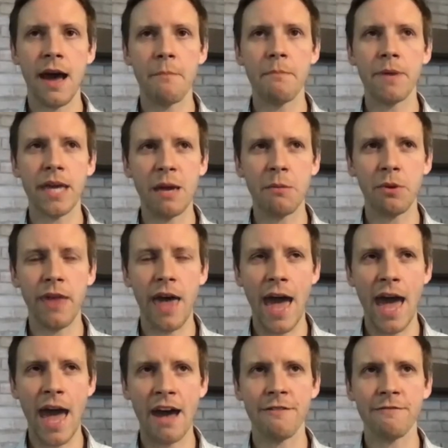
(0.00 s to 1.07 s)
being able to
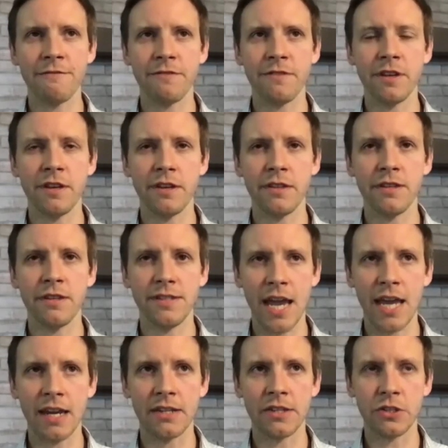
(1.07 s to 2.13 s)
have the
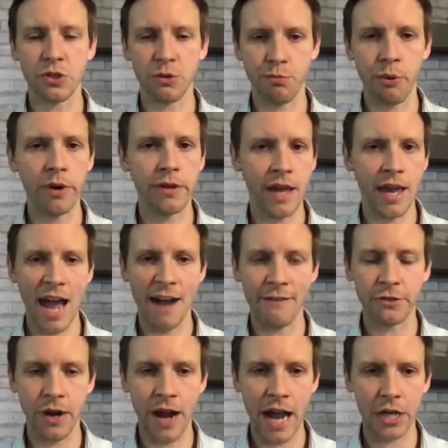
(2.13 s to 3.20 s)
data to support that
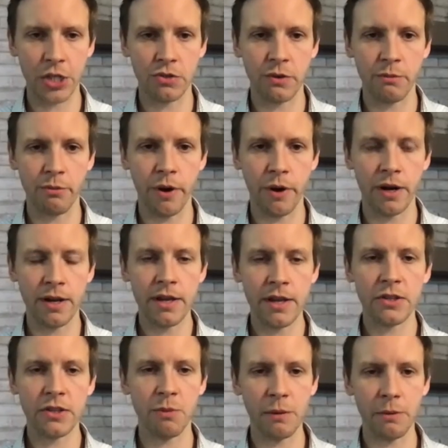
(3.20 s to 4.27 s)
after action report,
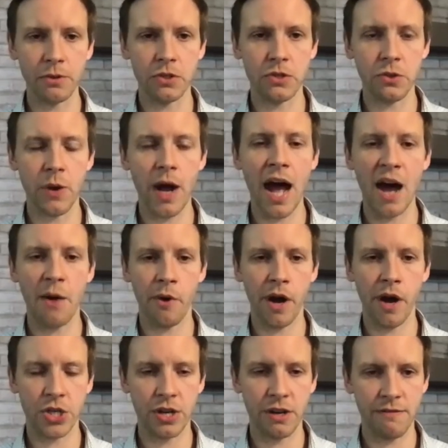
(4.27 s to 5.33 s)
to be able to do a hot
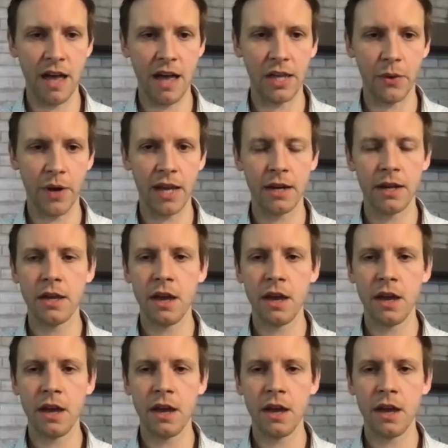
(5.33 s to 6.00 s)
wash and evaluate,